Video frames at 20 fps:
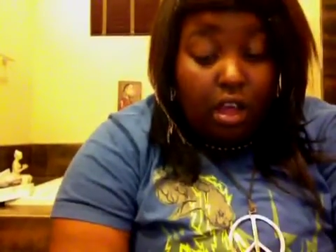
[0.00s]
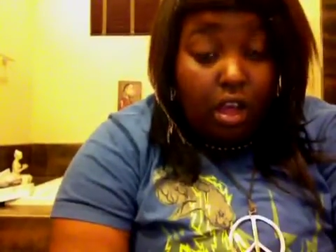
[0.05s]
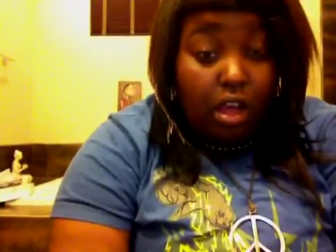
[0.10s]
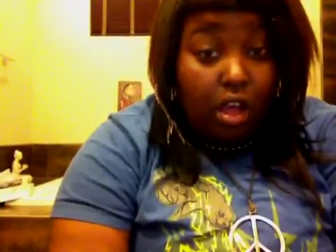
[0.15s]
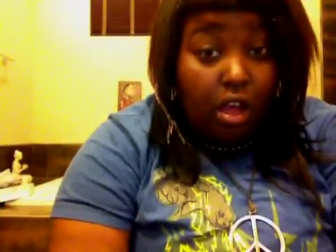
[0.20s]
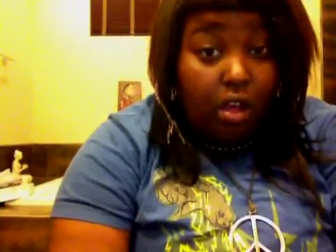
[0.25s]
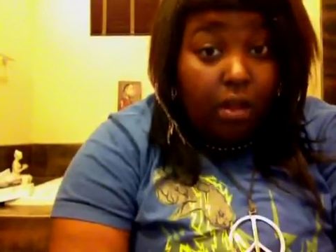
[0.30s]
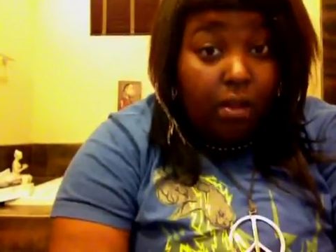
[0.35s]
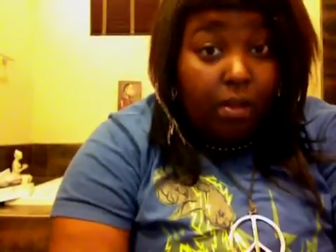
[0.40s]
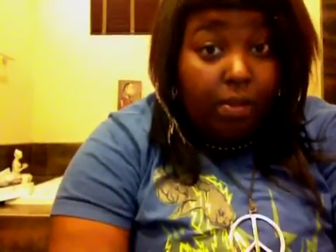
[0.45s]

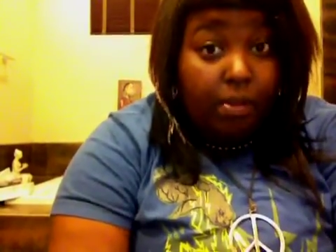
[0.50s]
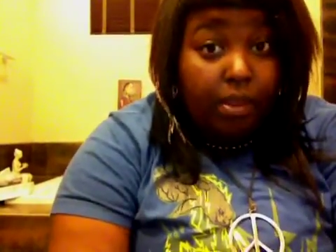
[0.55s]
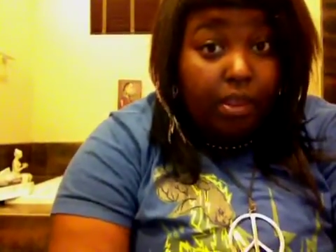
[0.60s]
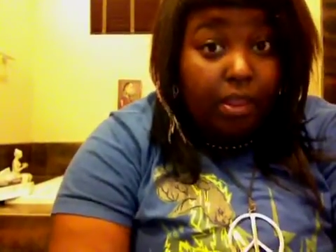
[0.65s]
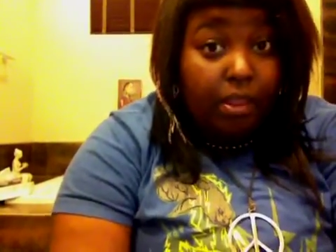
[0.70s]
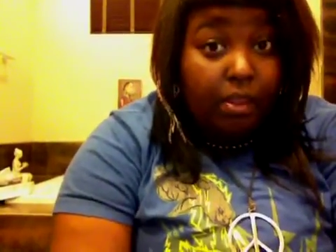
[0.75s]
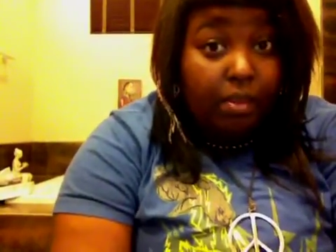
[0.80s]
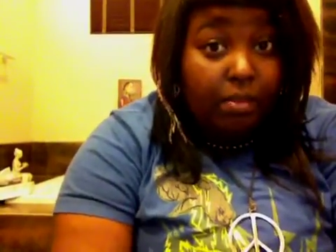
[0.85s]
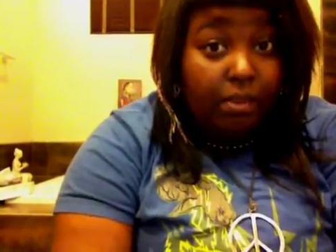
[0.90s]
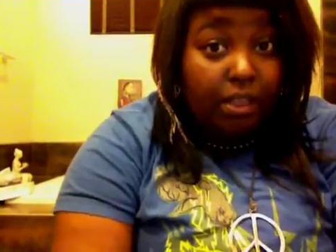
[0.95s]
I'm
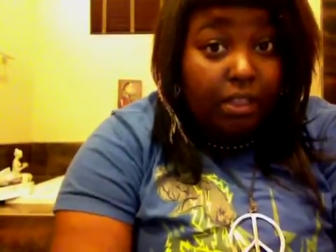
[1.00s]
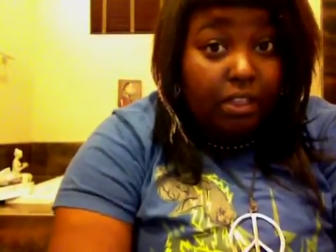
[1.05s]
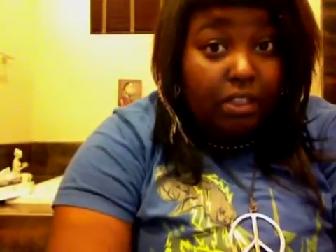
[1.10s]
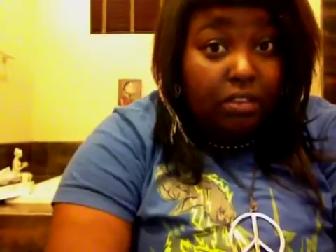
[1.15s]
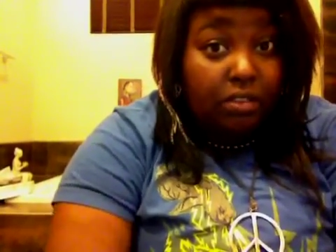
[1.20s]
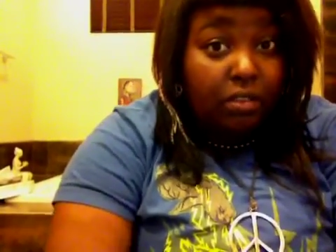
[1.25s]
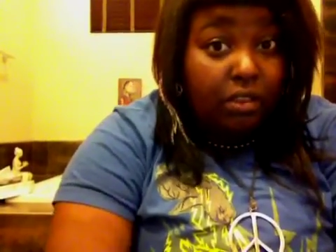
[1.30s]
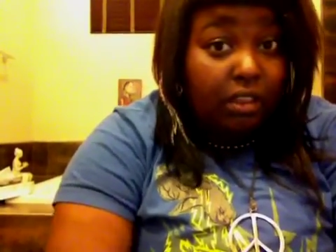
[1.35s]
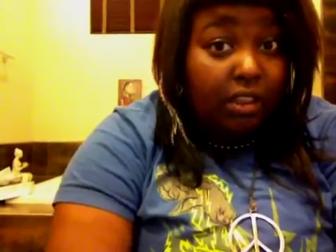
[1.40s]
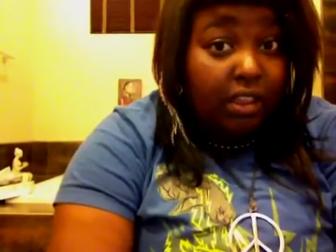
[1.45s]
gonna be
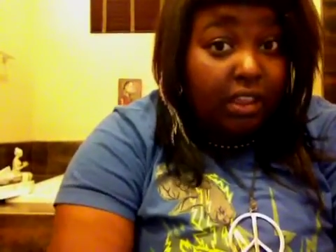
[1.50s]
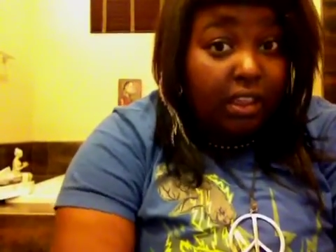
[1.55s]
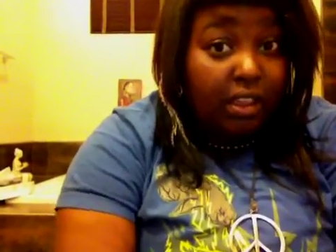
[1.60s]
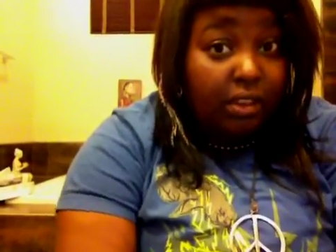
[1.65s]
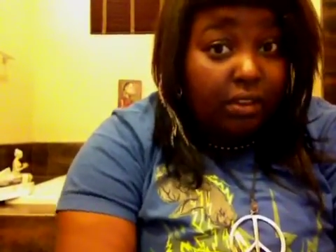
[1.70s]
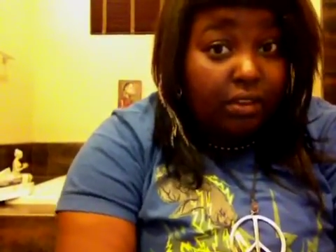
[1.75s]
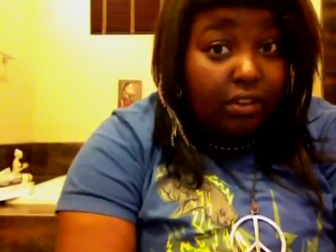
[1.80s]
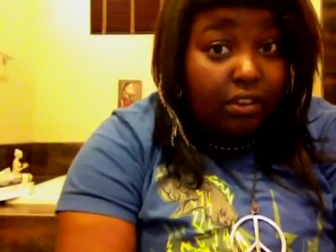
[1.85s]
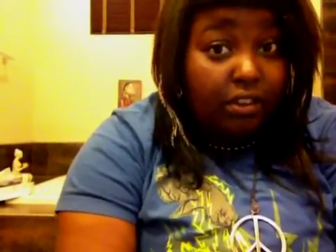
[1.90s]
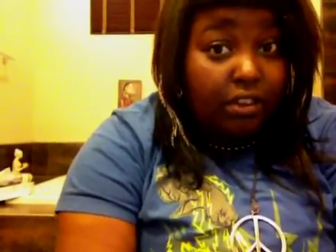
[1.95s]
doing a
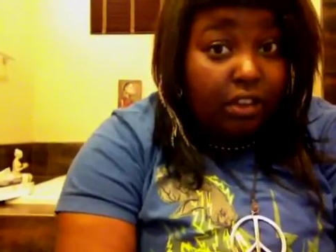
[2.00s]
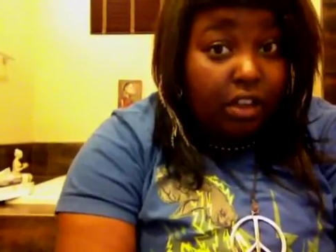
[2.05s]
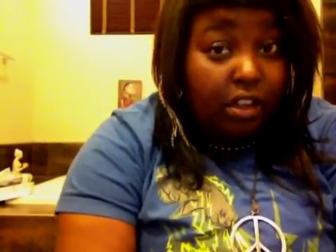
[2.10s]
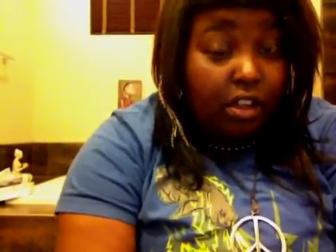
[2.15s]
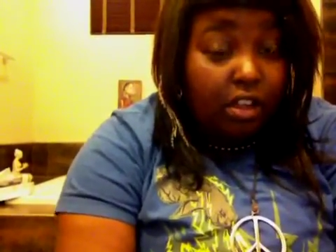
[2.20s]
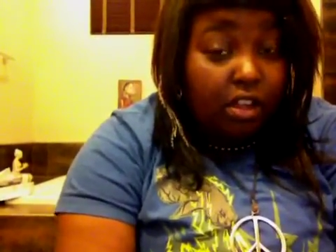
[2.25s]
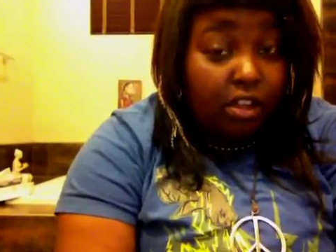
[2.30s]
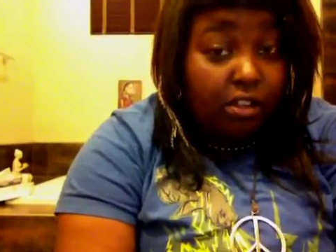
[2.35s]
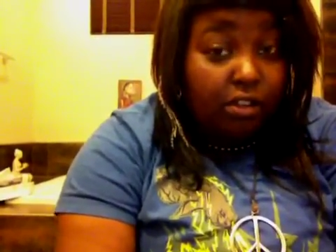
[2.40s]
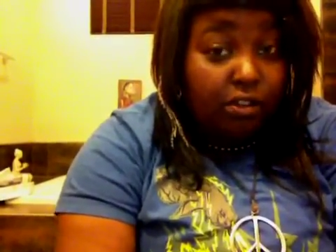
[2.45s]
cover
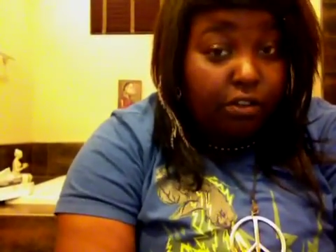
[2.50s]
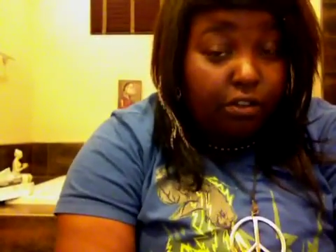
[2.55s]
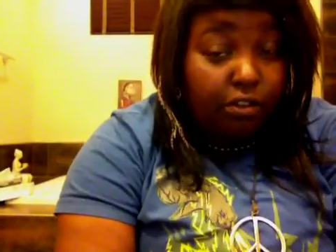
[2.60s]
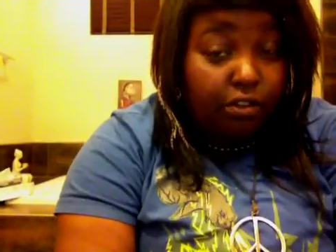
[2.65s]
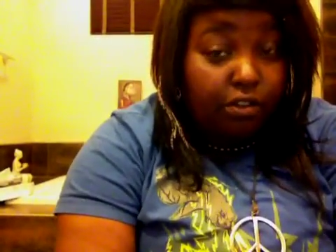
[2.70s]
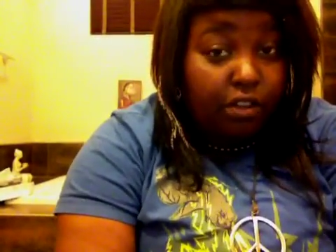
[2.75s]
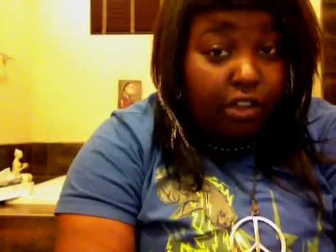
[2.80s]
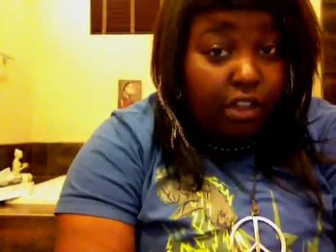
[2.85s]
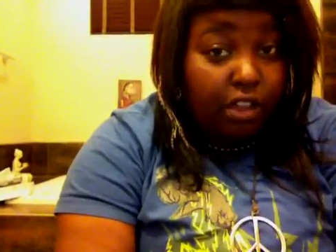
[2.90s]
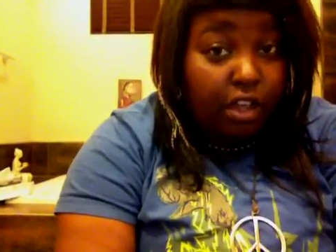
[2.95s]
of
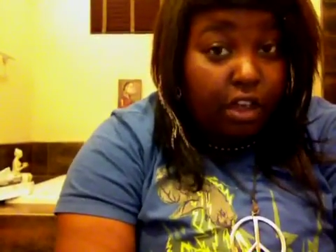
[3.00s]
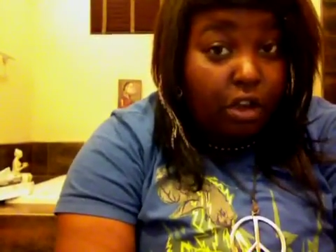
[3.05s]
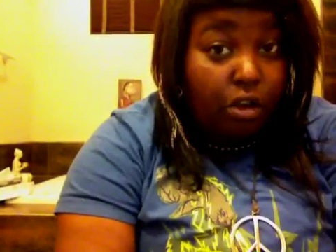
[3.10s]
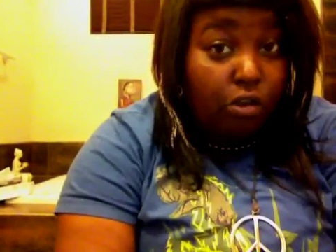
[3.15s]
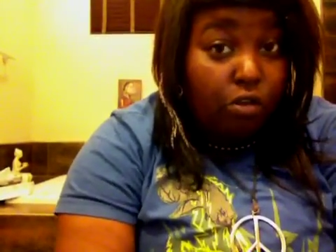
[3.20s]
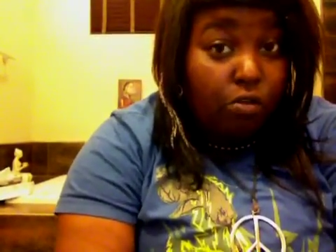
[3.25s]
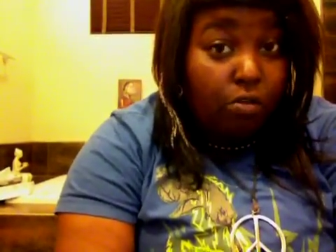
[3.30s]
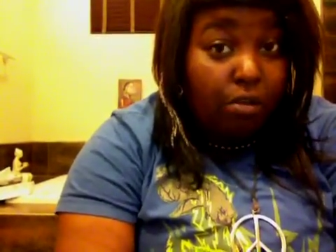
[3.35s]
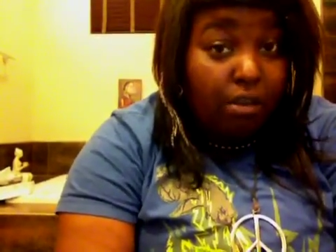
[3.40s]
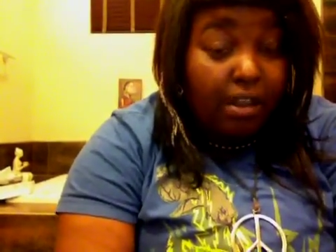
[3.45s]

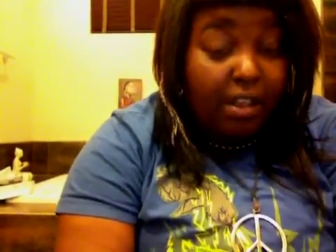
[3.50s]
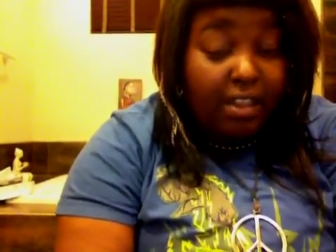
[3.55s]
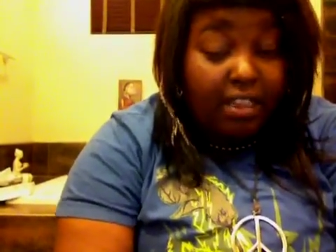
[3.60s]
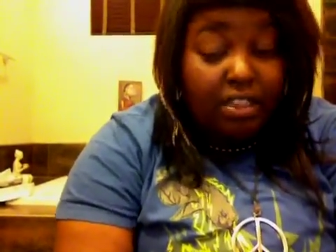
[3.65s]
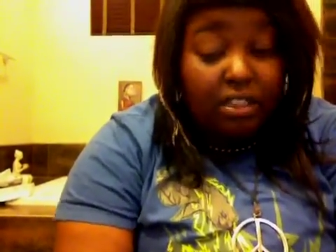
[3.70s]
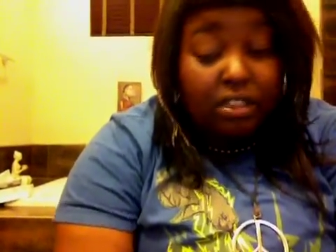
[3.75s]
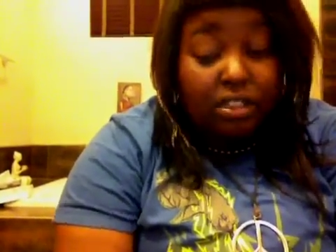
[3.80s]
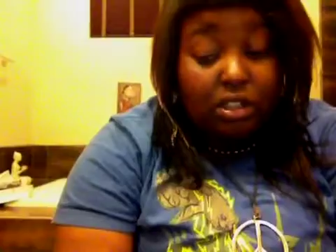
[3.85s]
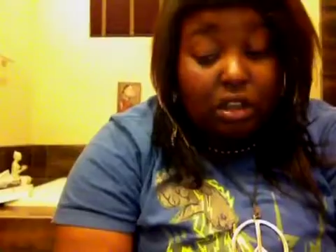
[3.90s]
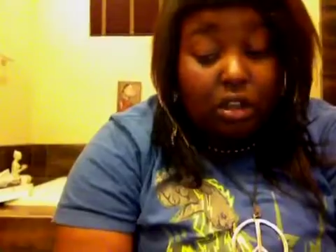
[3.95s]

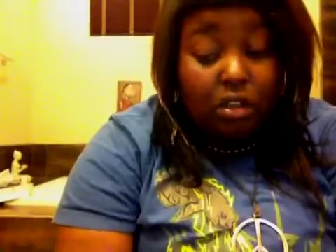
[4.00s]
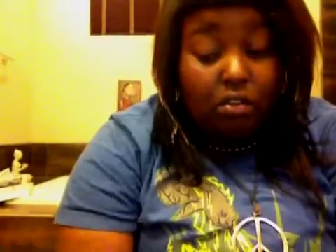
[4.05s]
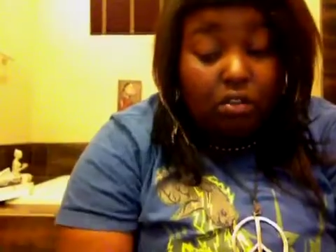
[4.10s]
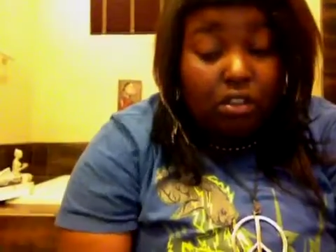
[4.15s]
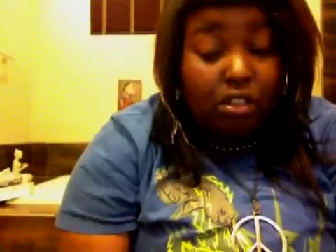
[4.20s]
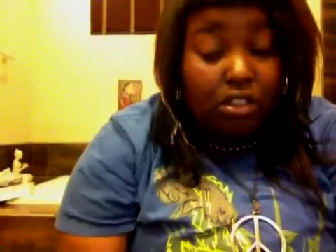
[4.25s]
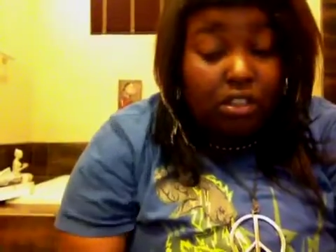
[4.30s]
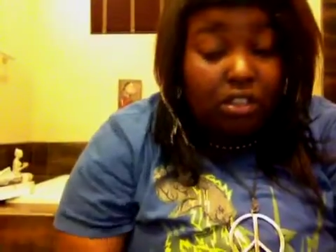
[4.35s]
Coldplay's song.